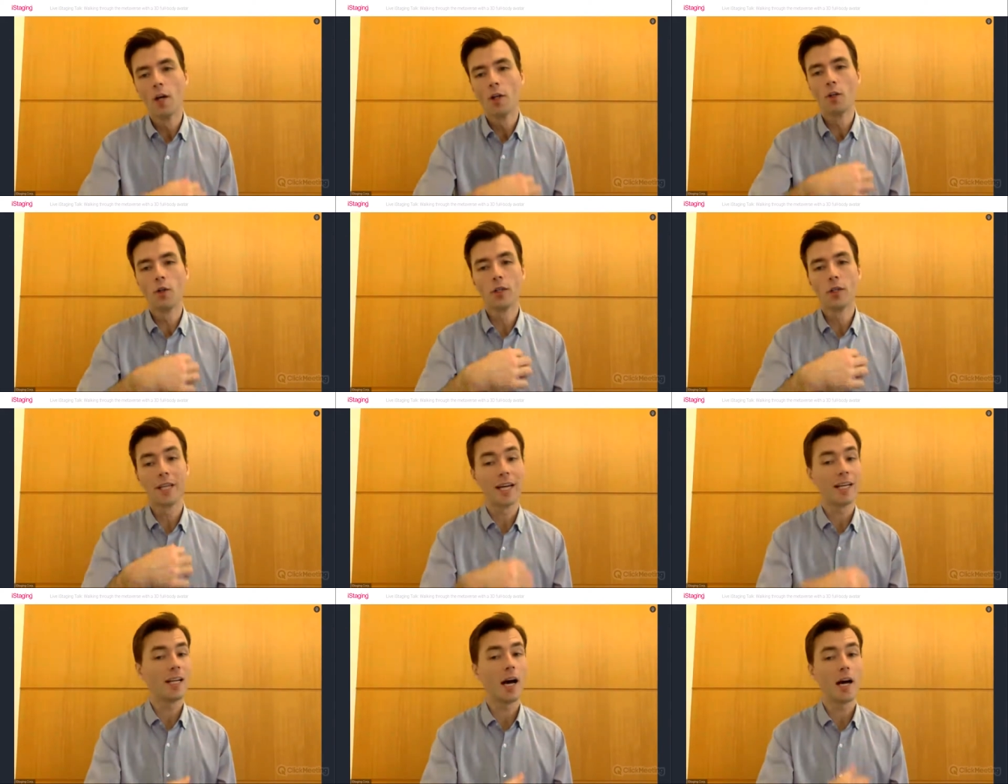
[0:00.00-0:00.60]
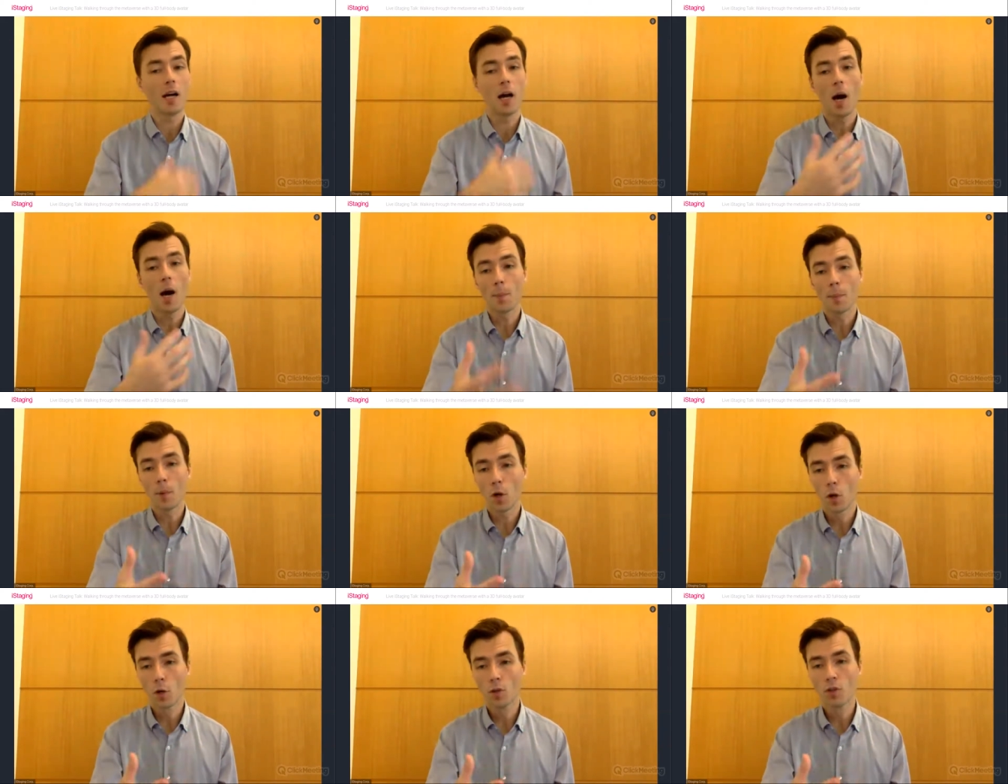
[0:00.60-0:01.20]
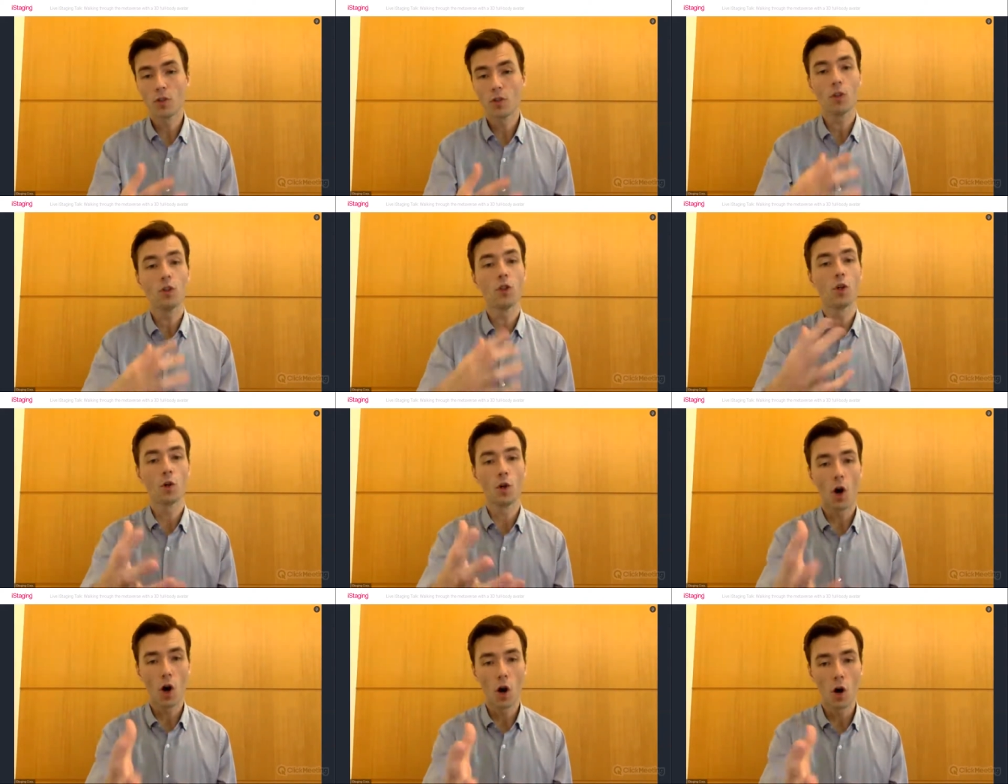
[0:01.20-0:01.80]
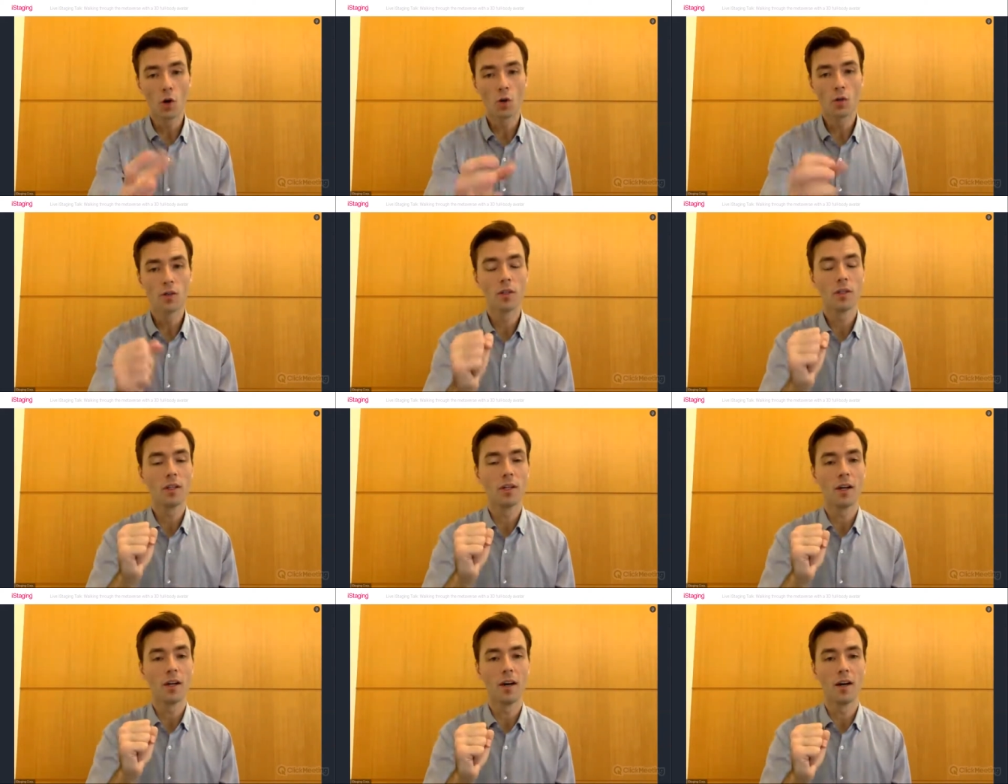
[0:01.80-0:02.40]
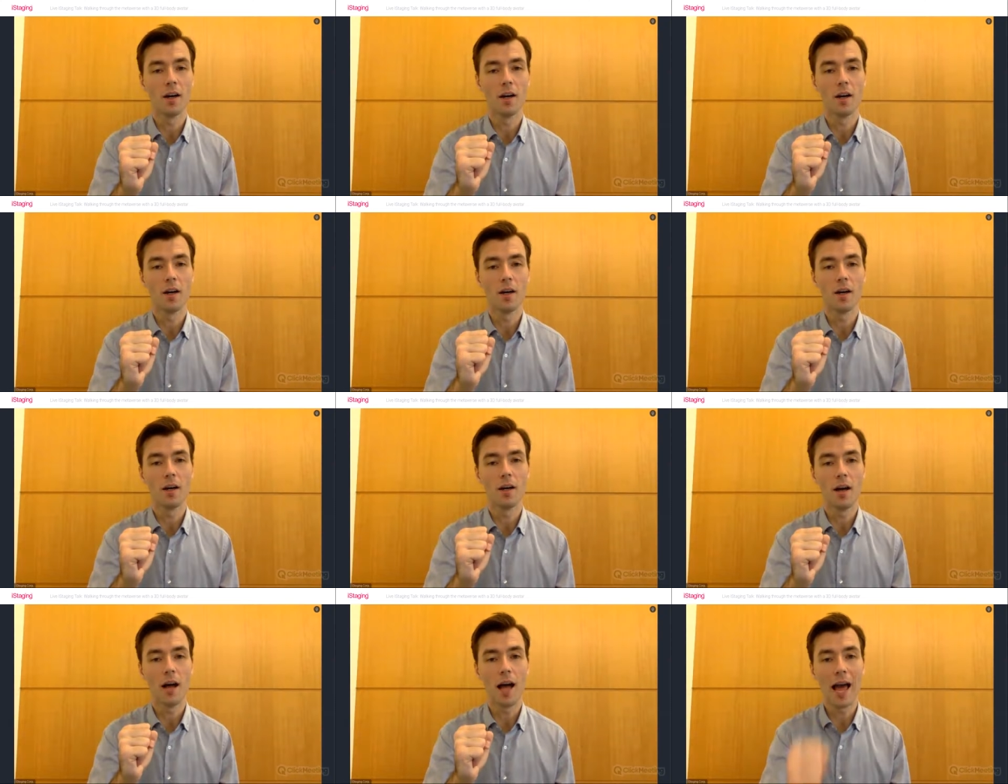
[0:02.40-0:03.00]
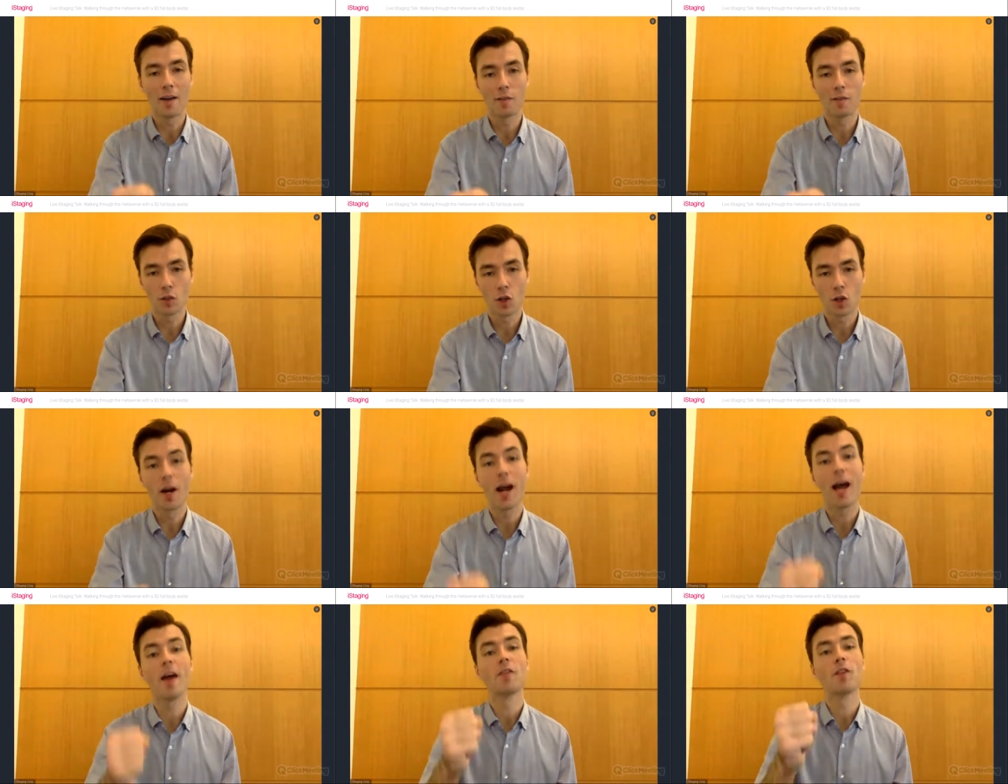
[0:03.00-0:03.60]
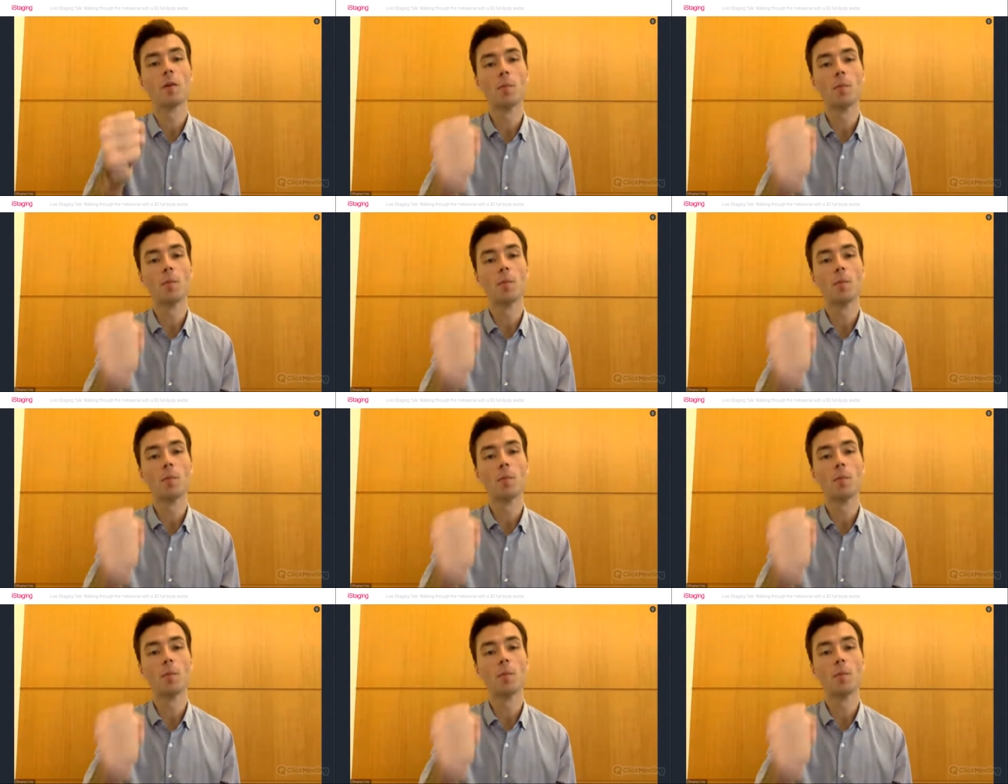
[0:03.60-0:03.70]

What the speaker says: you cannot upload your own avatar at the